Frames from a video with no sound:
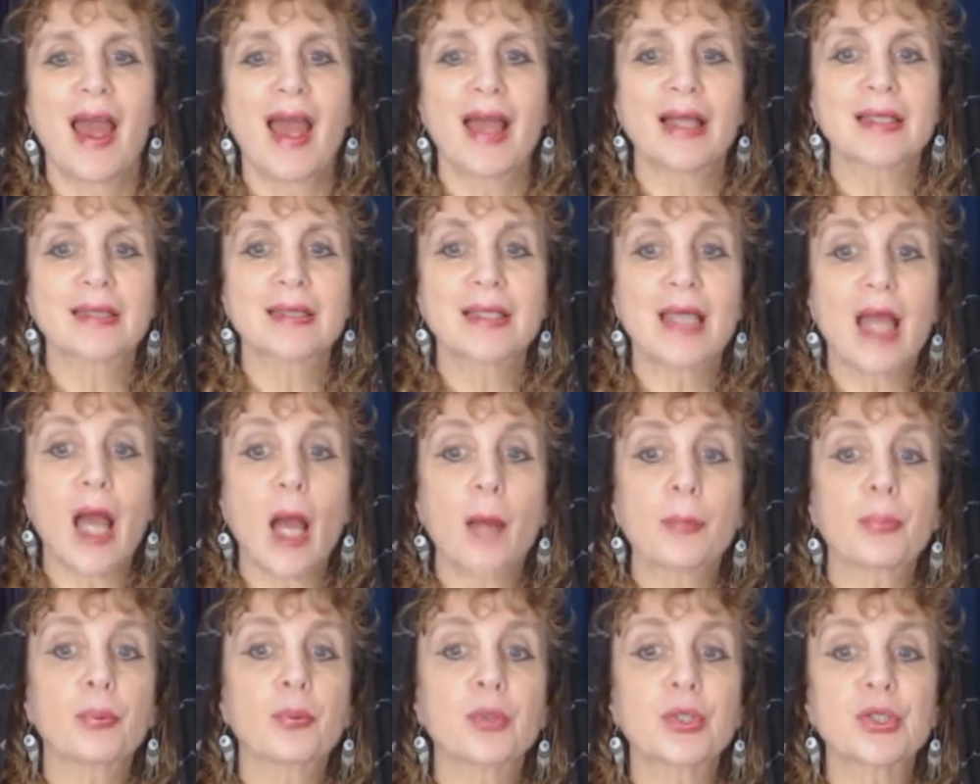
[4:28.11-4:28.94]
As the
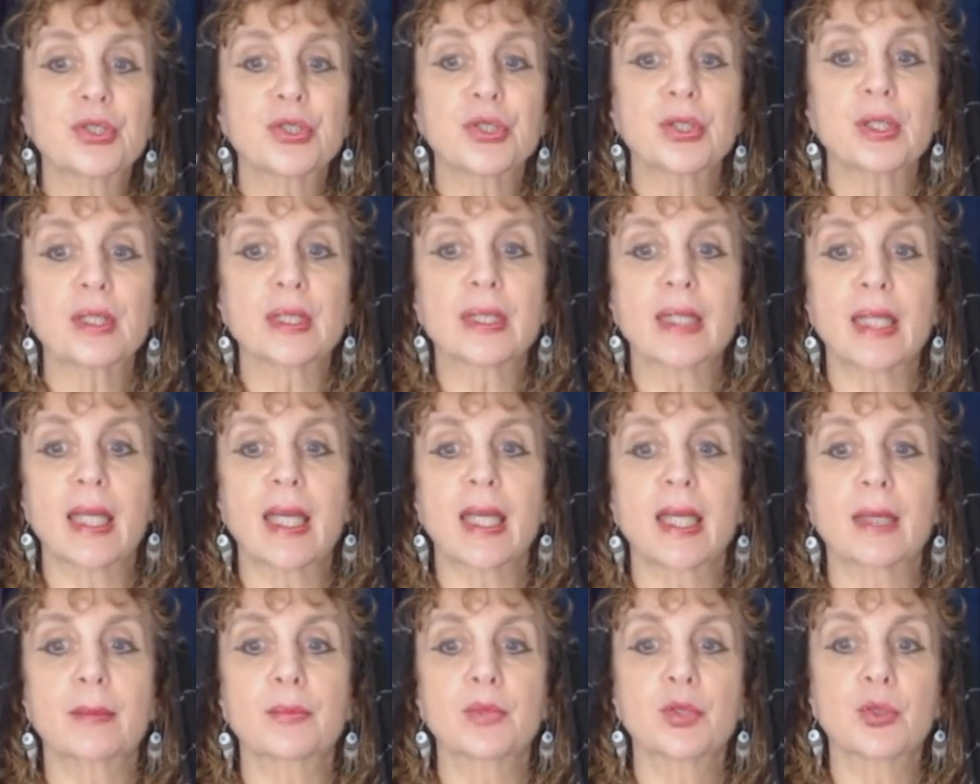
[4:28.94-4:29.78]
apparition
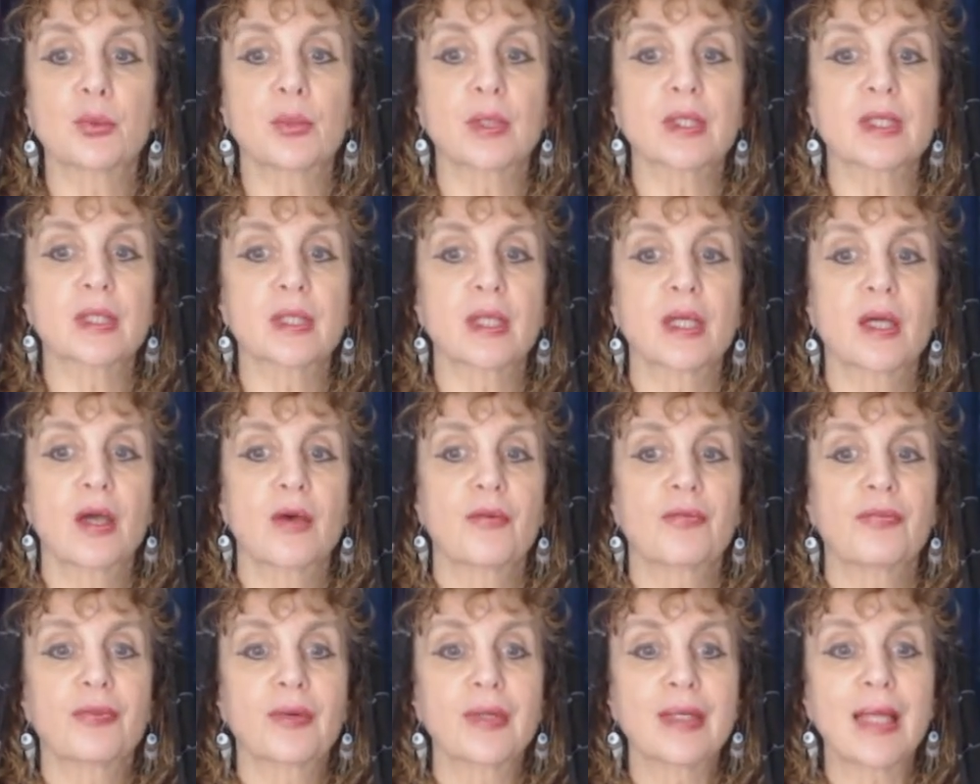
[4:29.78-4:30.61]
came to its
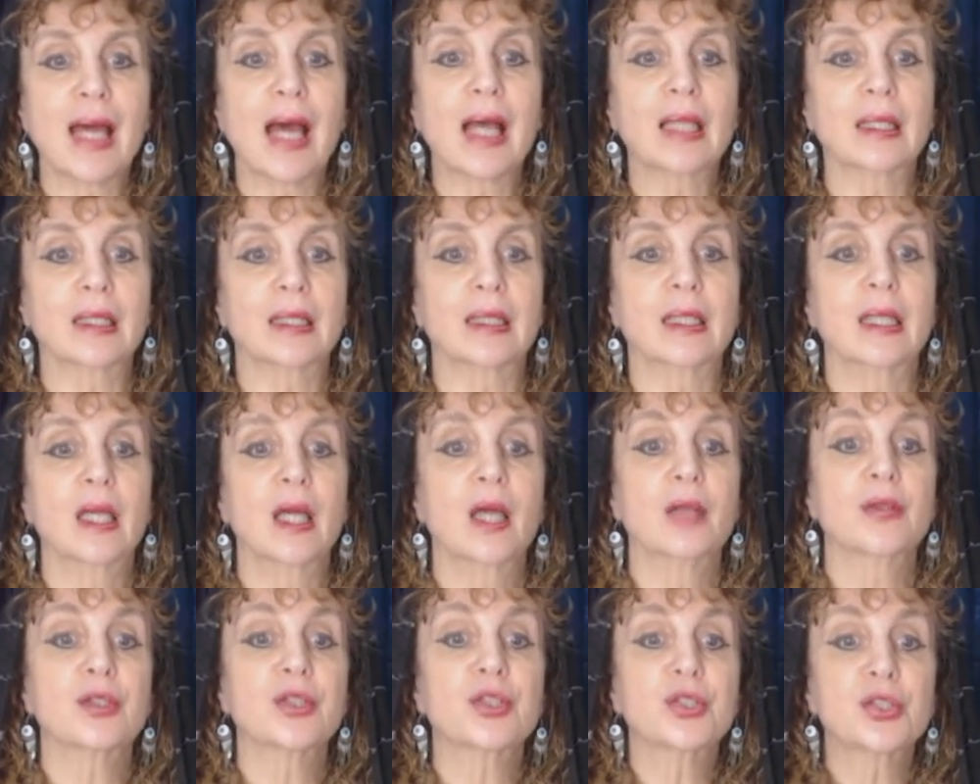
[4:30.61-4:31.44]
finale,
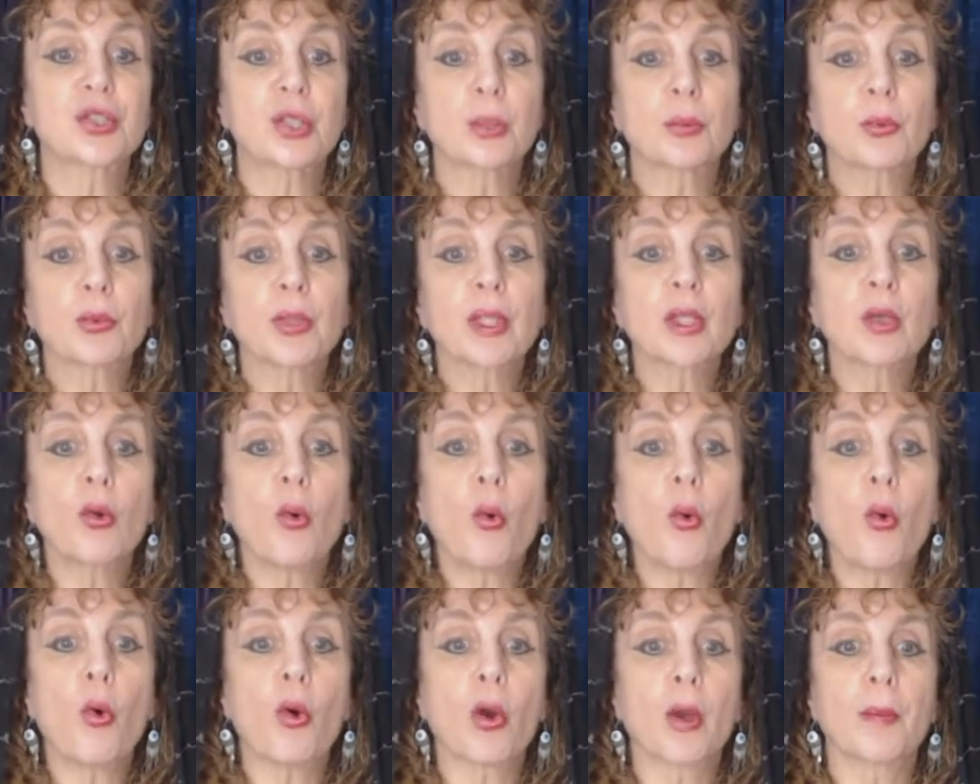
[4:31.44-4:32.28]
the shimmering
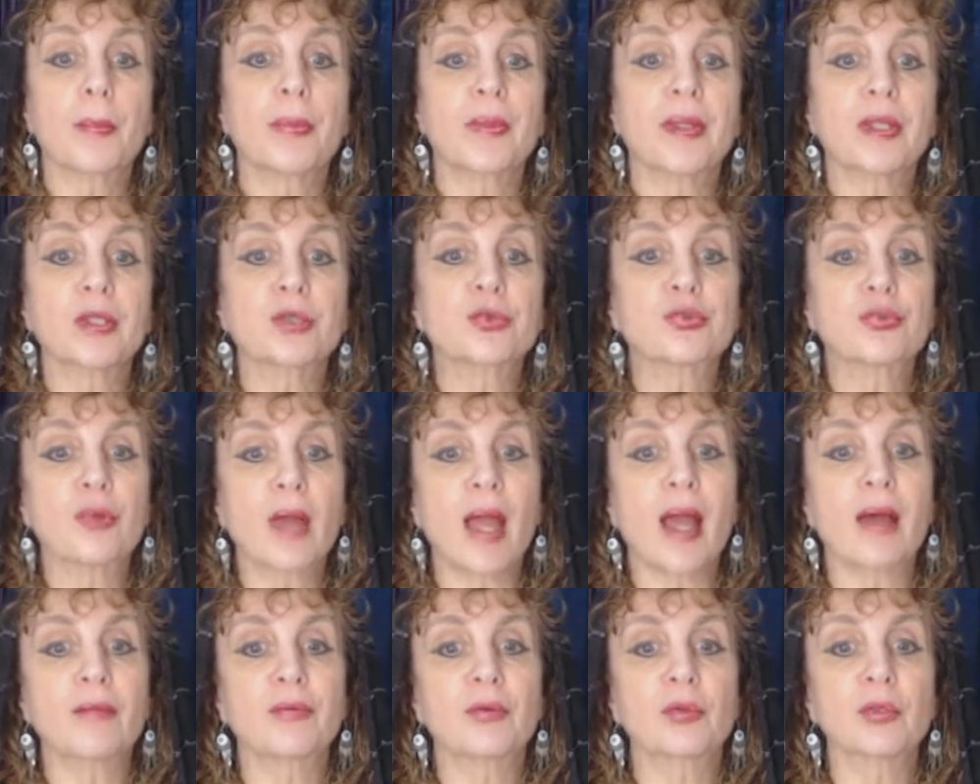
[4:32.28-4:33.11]
orb then
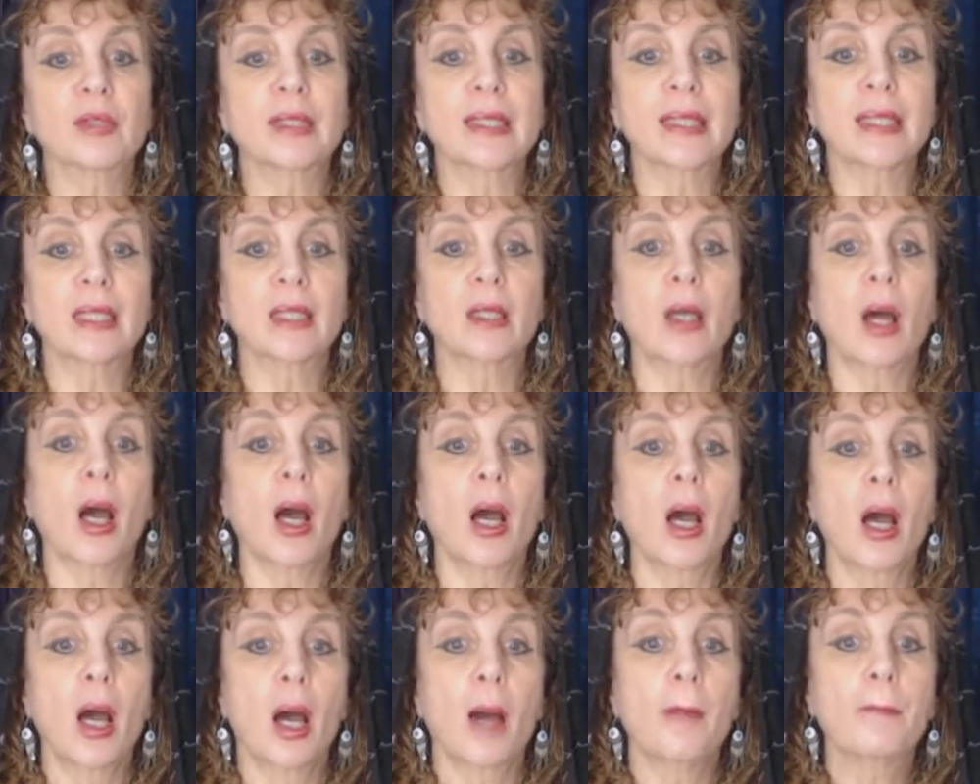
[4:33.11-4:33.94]
traveled in an
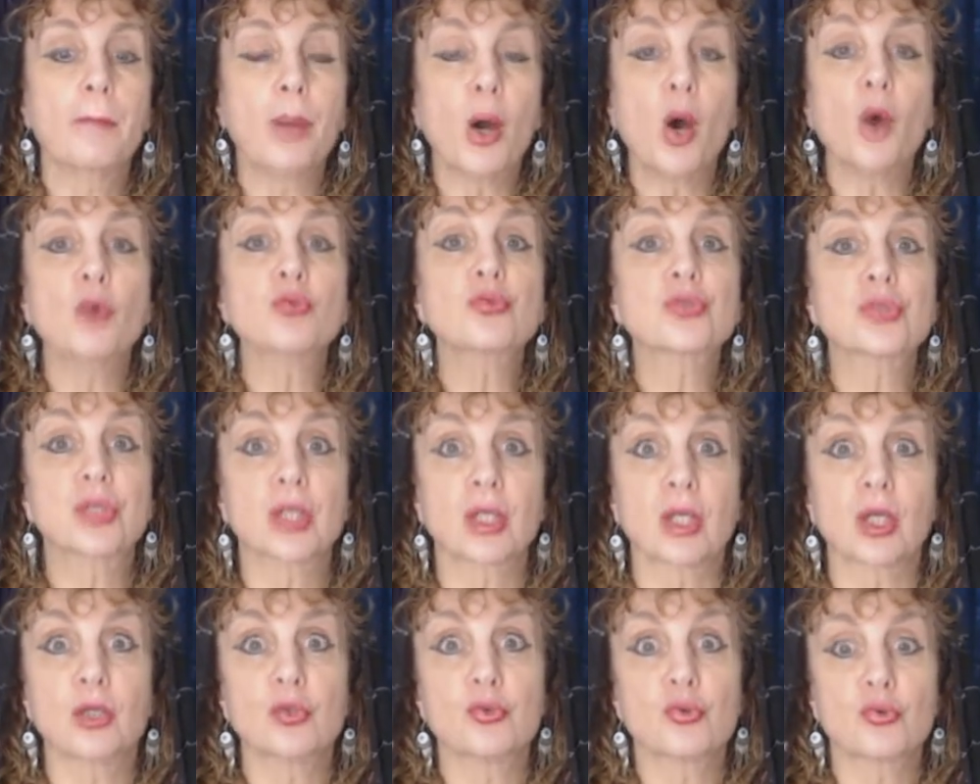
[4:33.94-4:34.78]

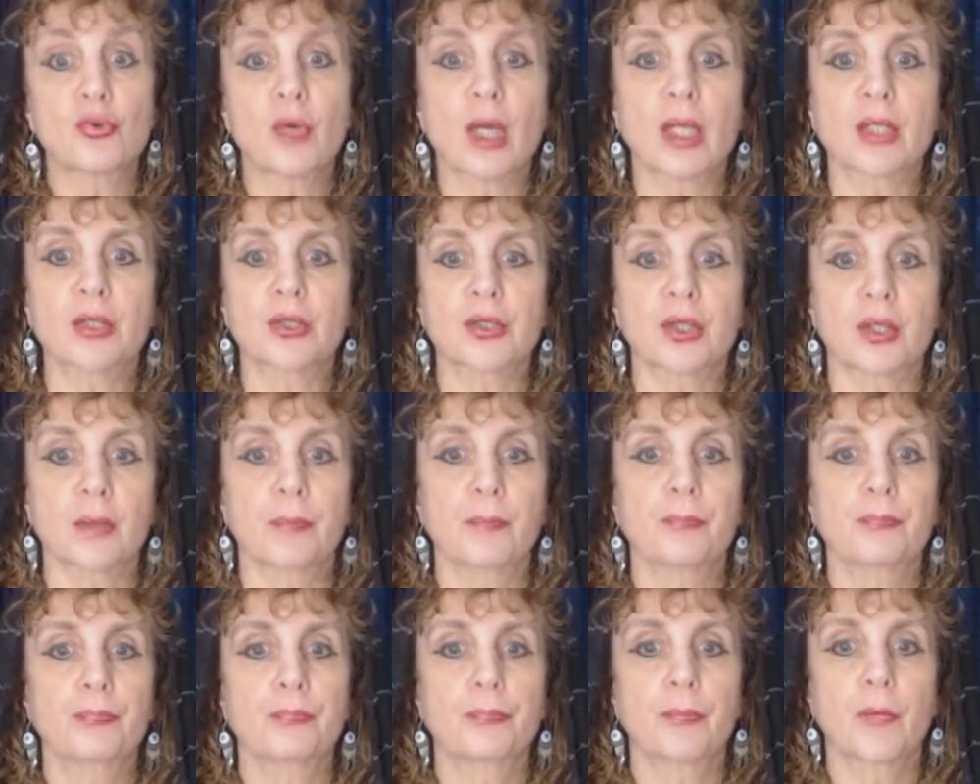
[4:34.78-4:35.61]
opposing
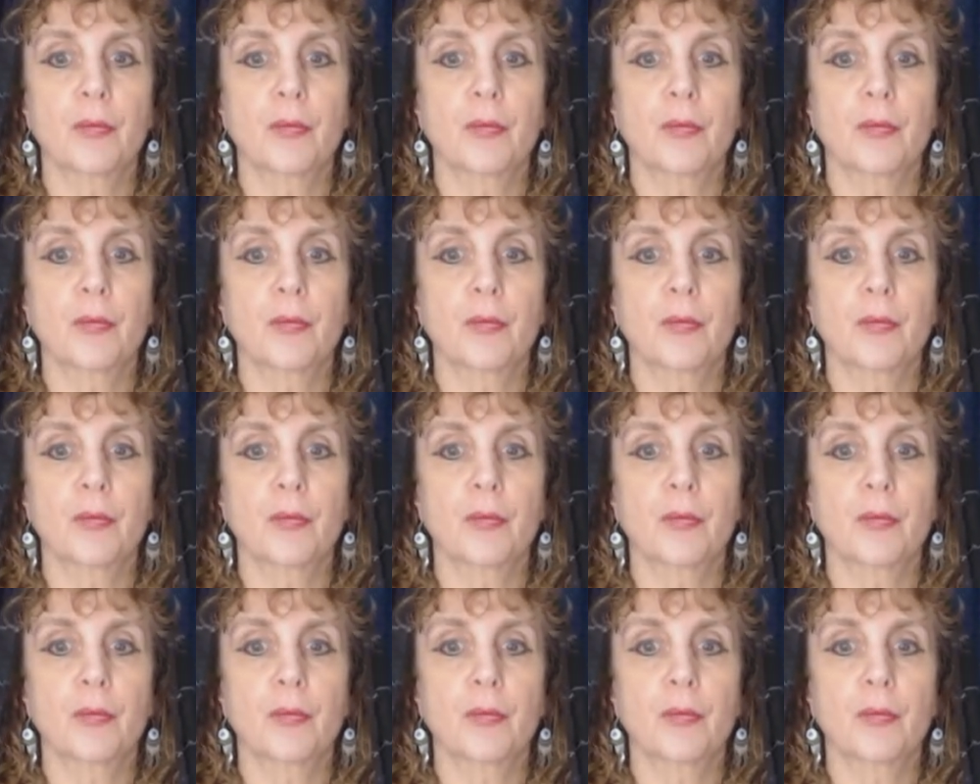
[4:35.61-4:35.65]
direction.